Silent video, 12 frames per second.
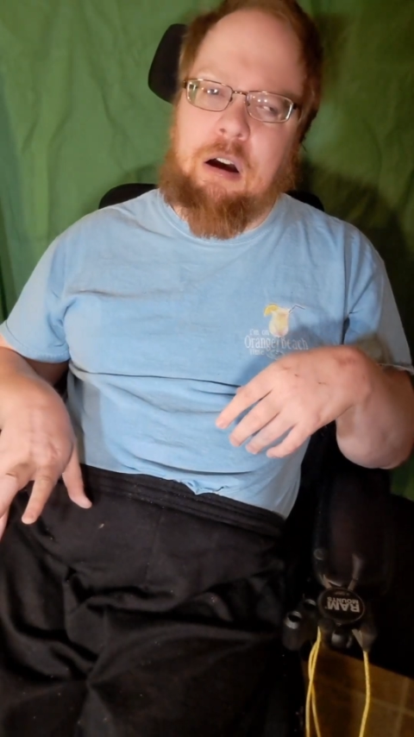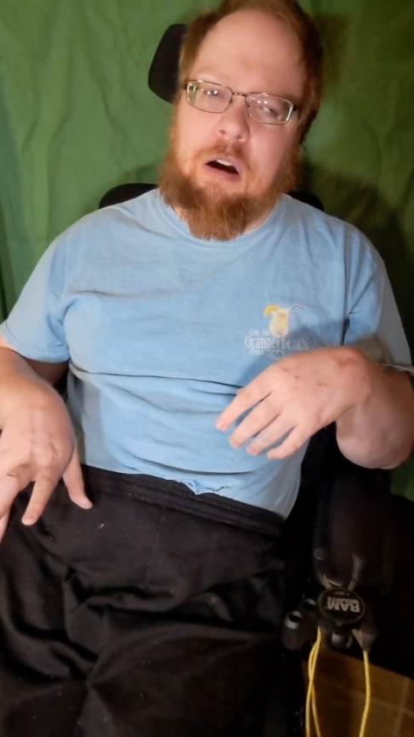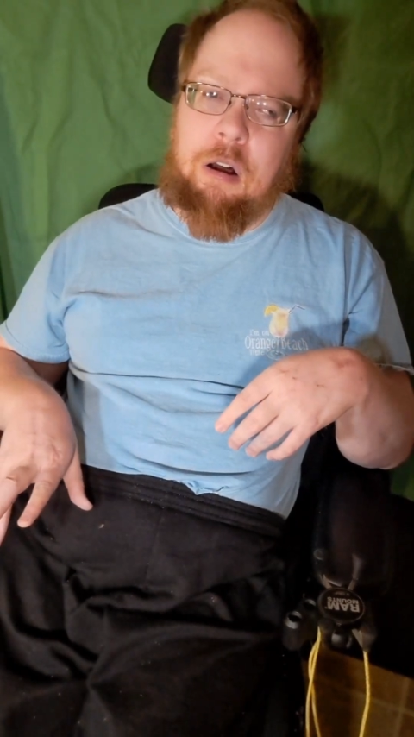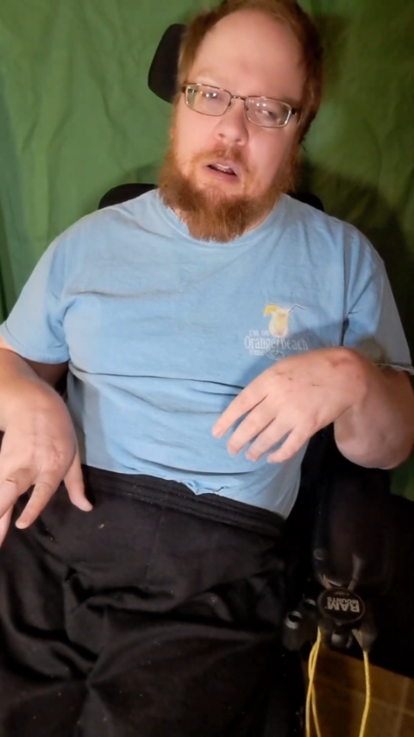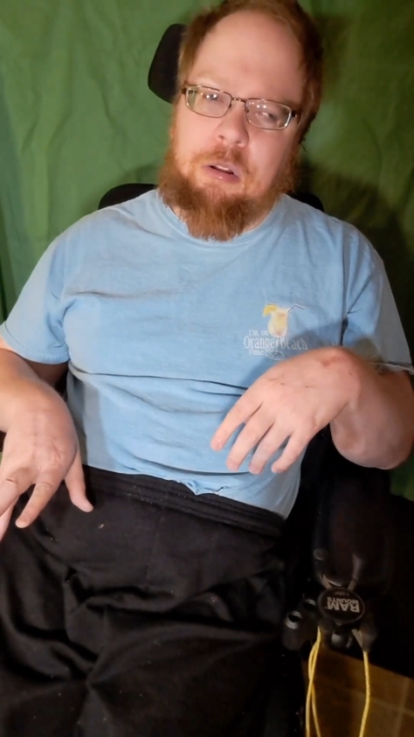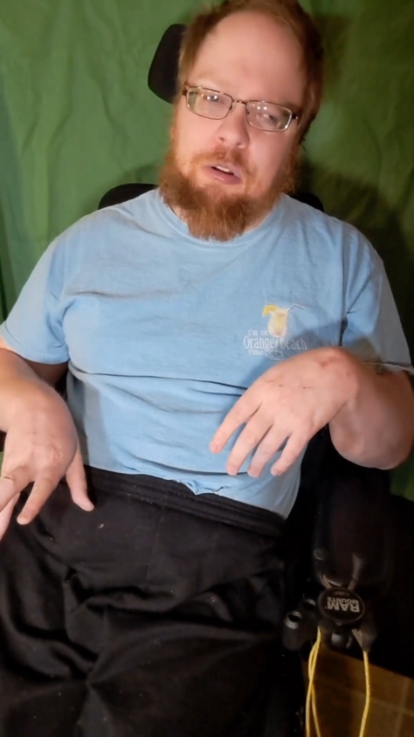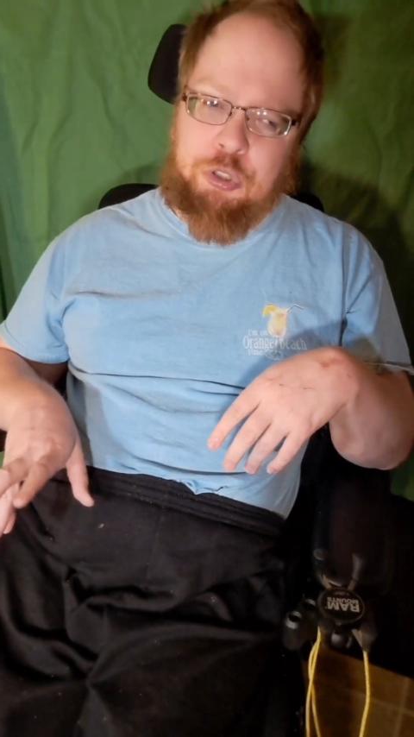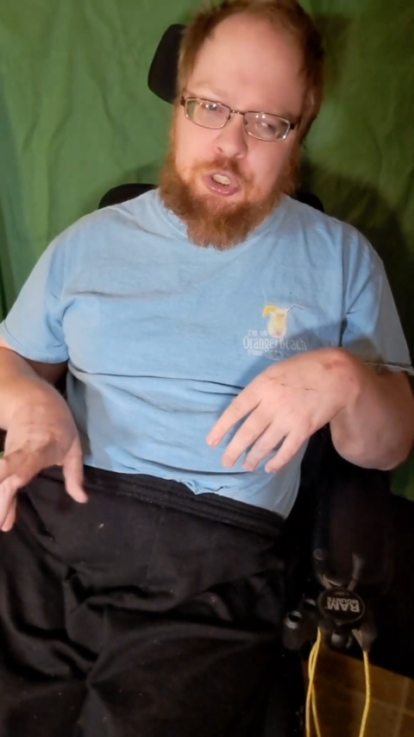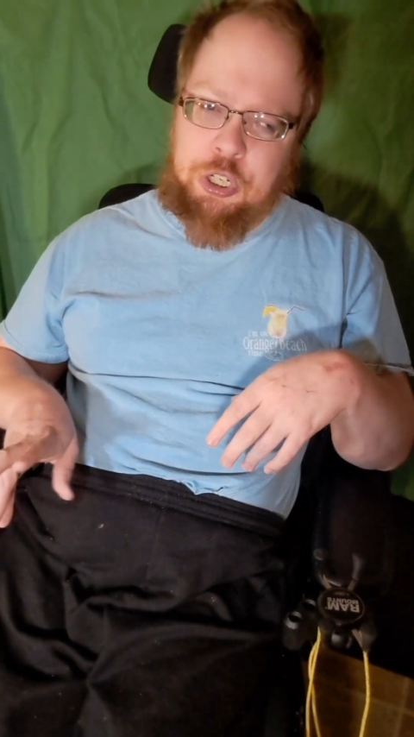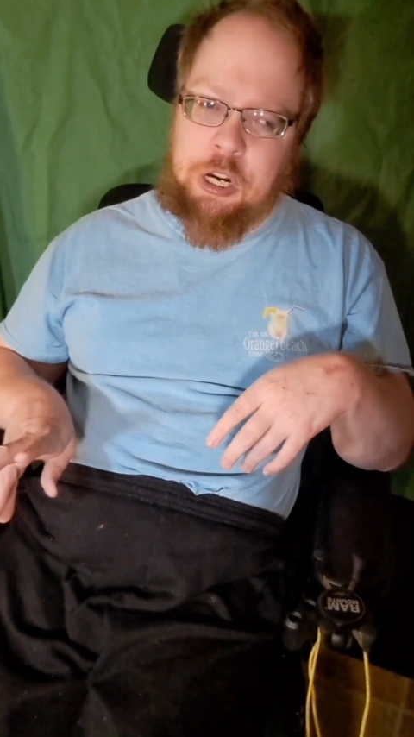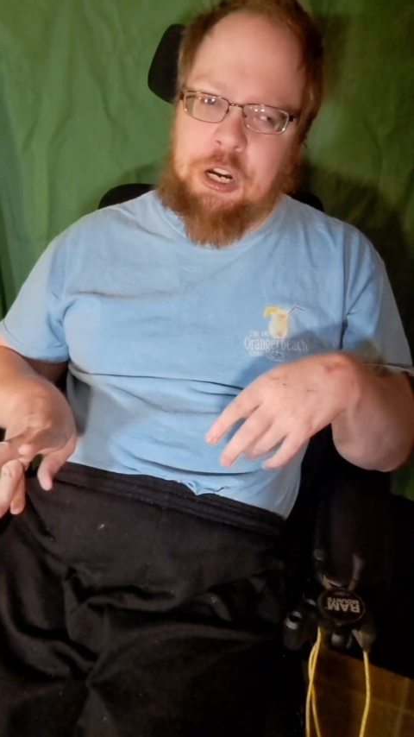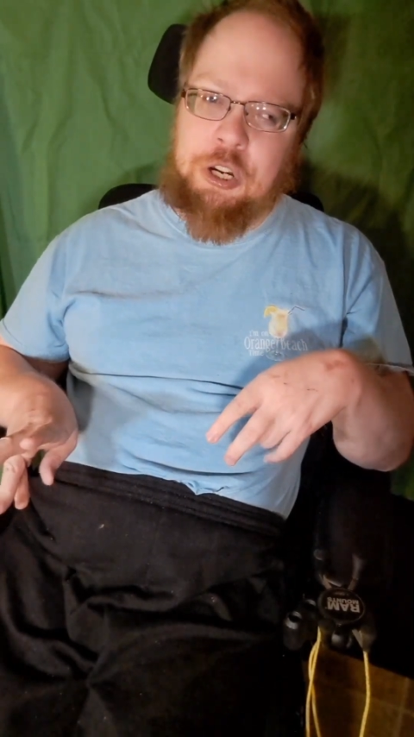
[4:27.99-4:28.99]
all
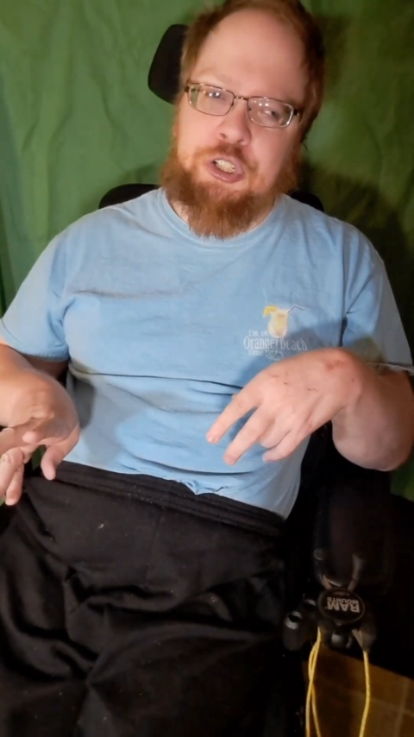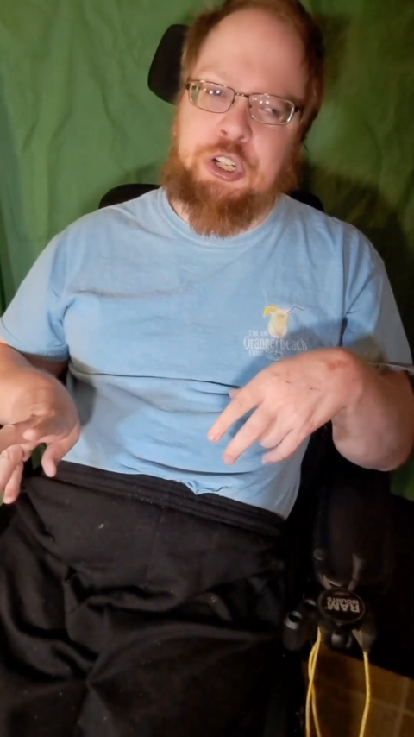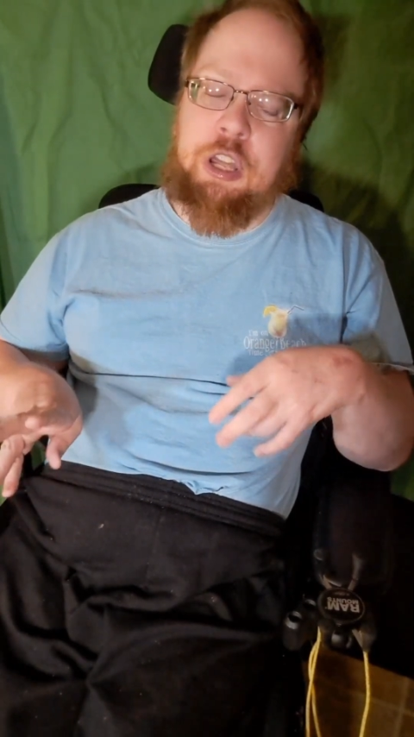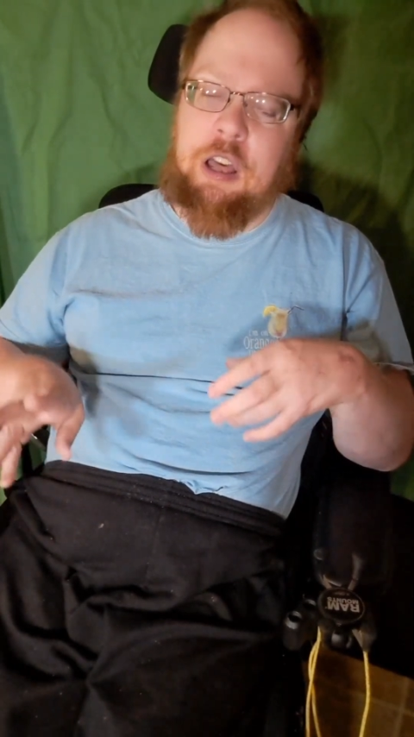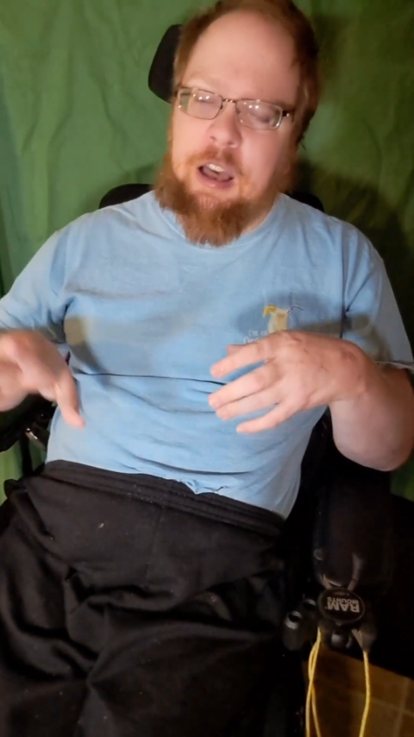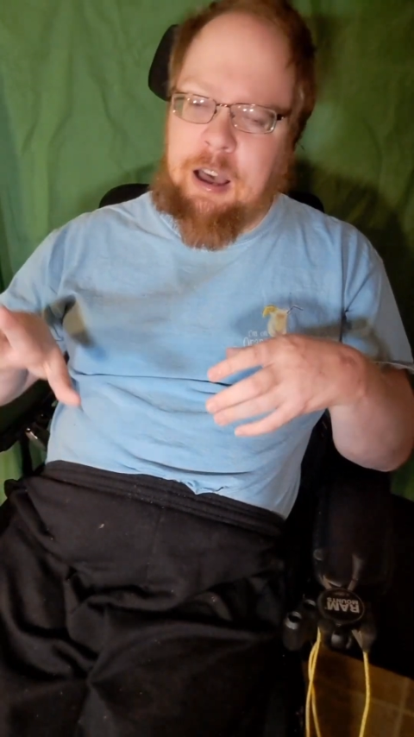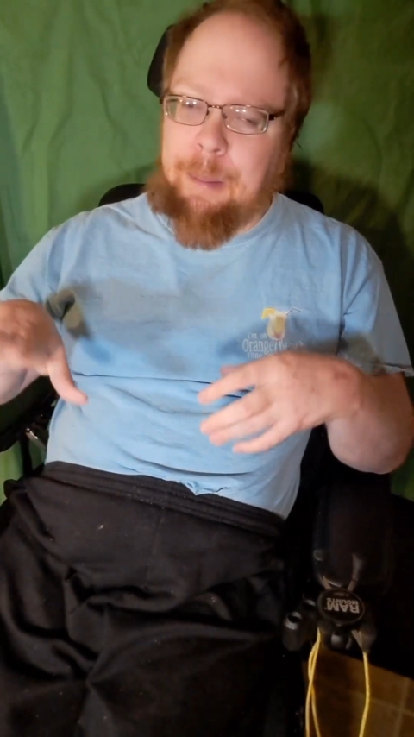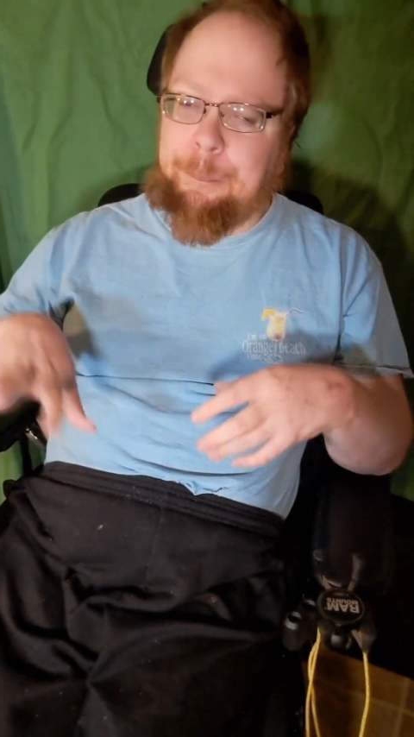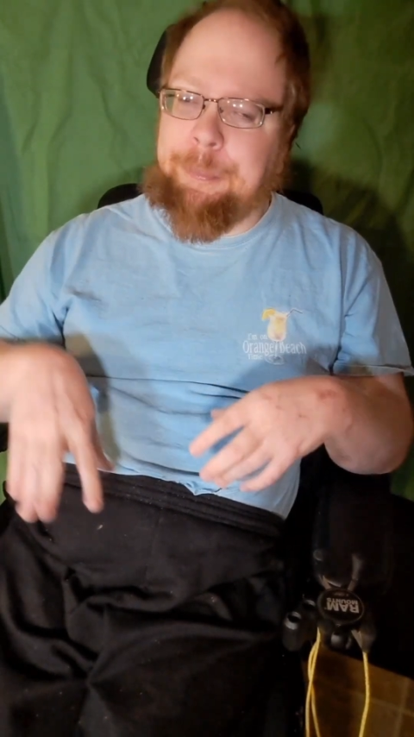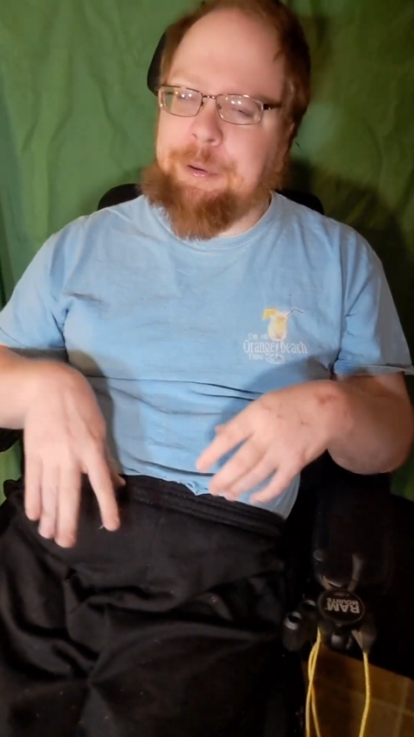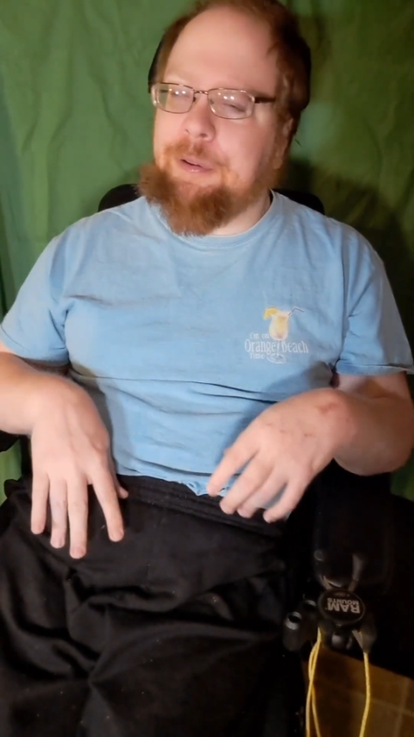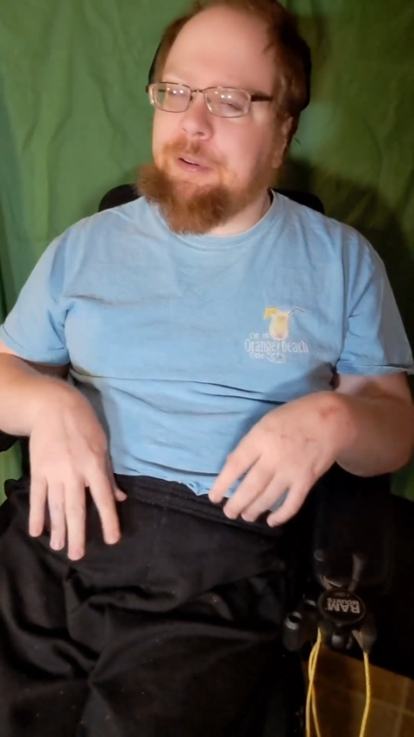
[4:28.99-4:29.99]
charged up.